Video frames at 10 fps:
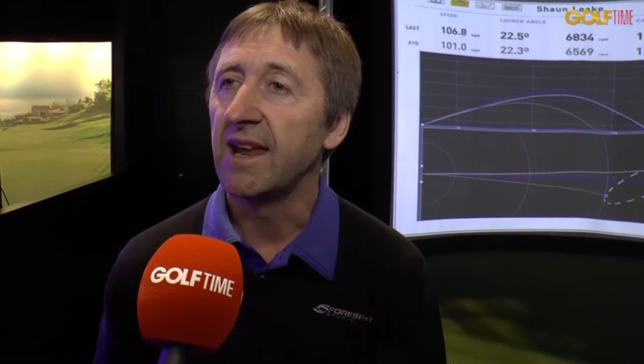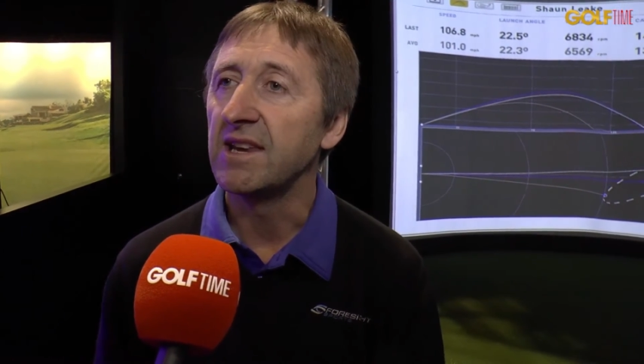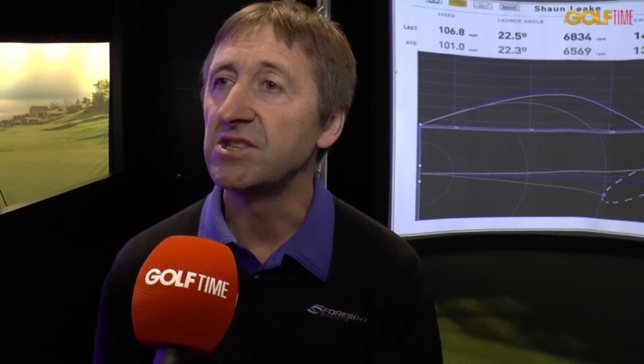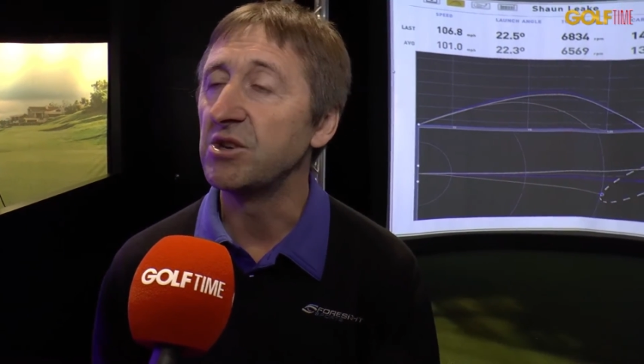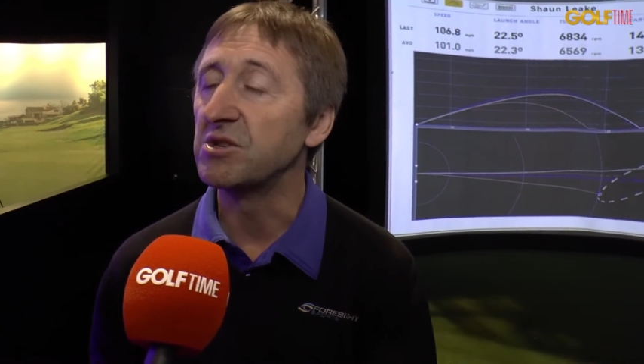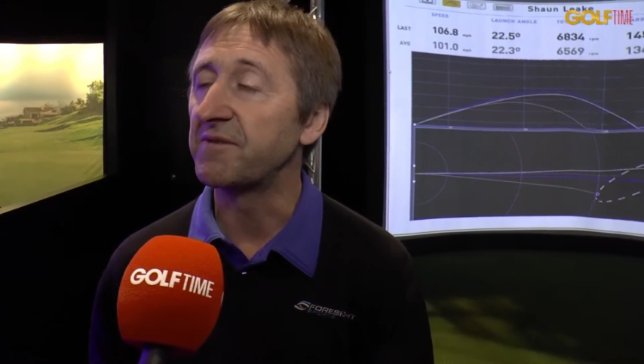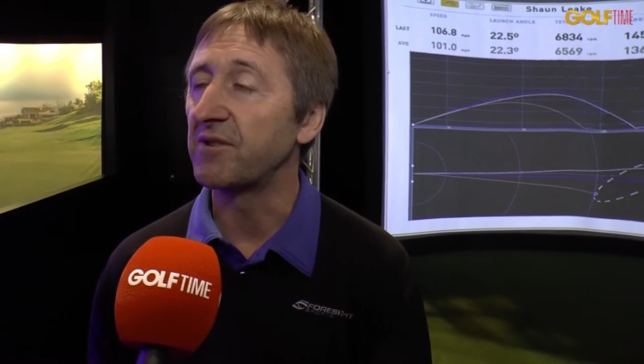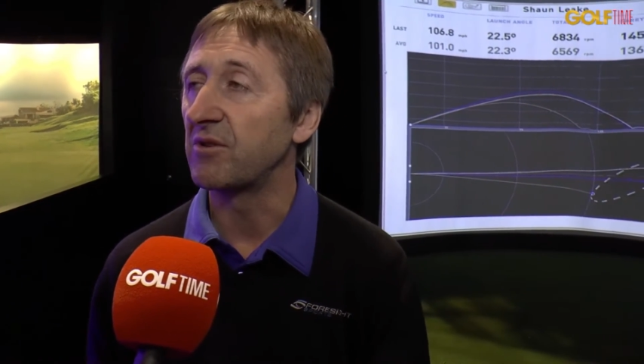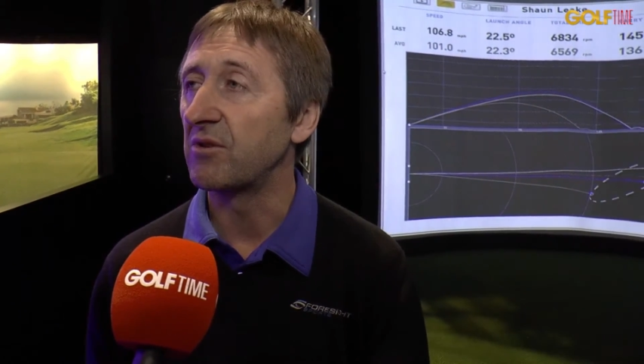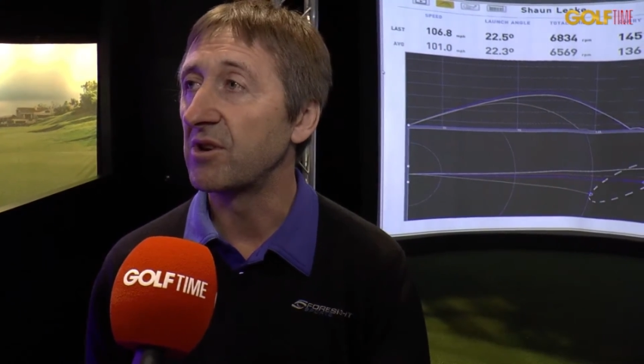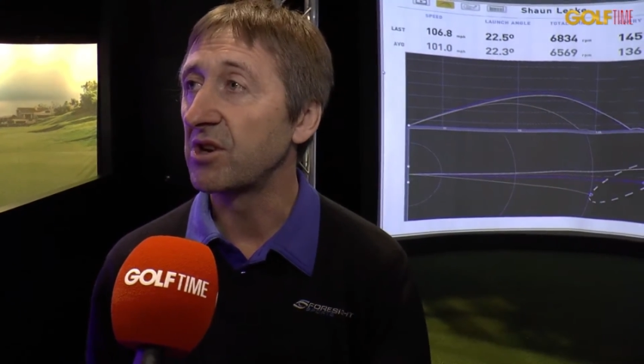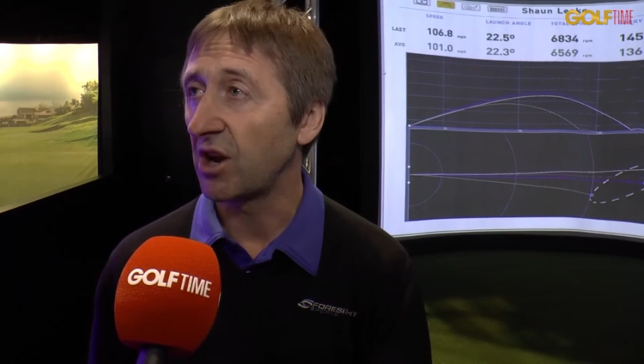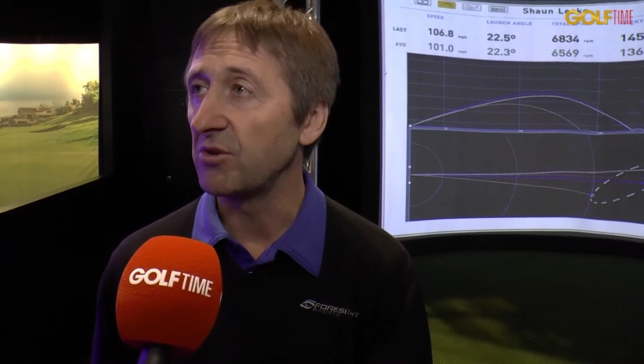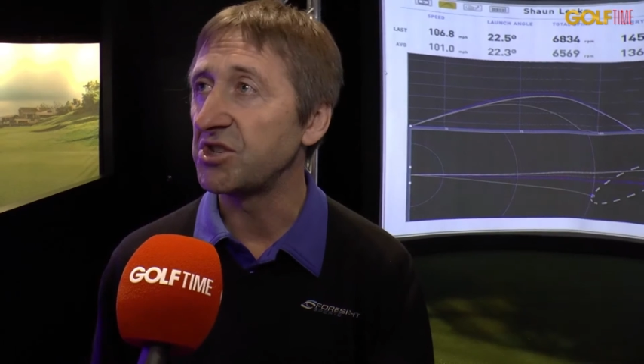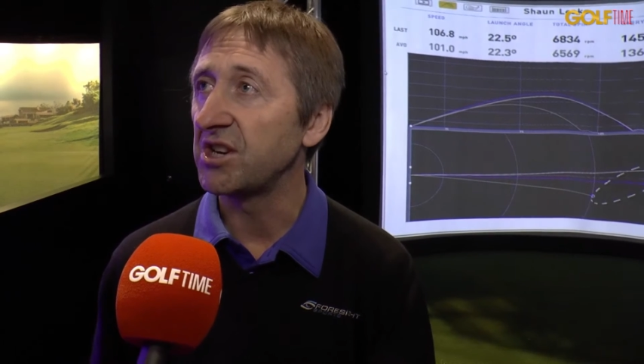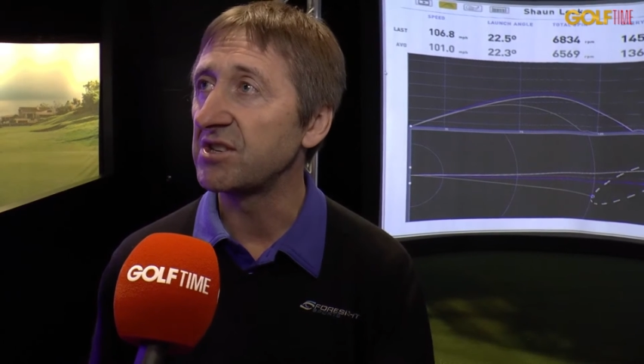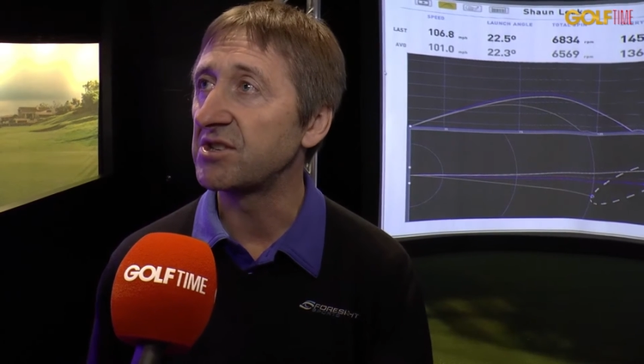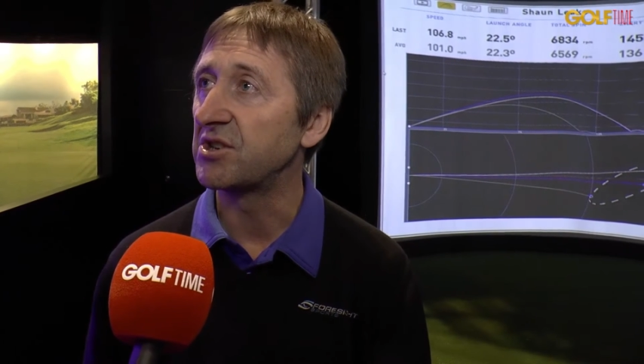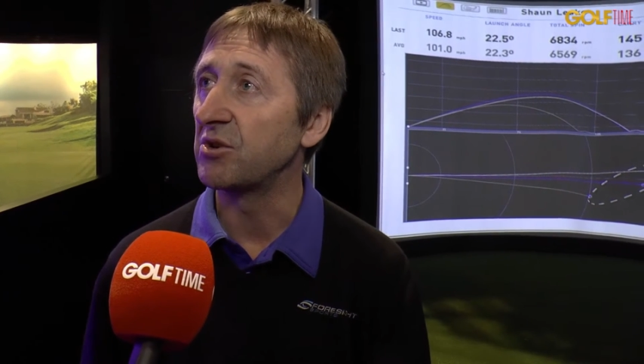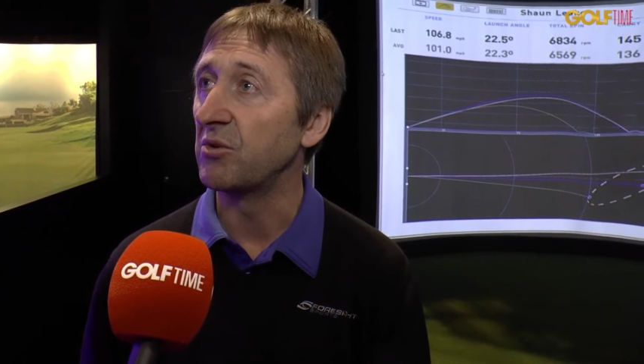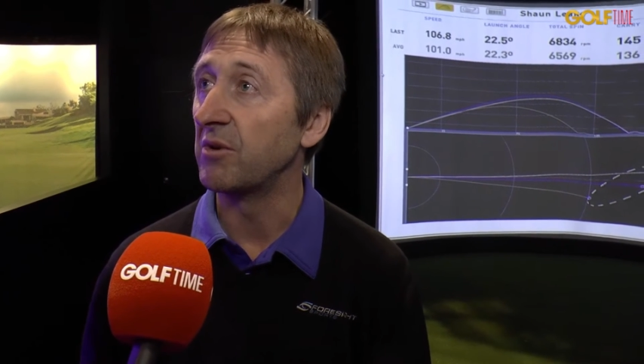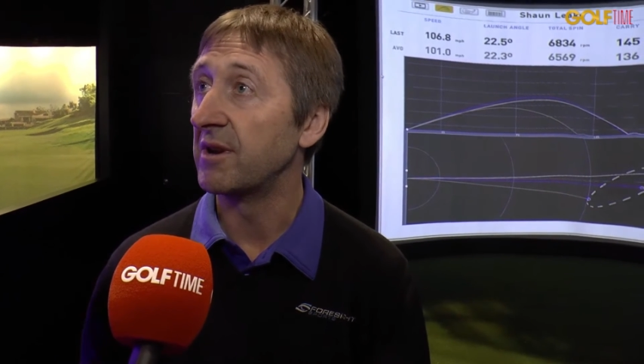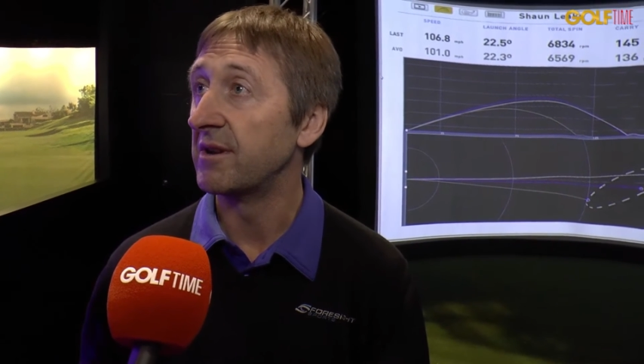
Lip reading: It's used for coaches to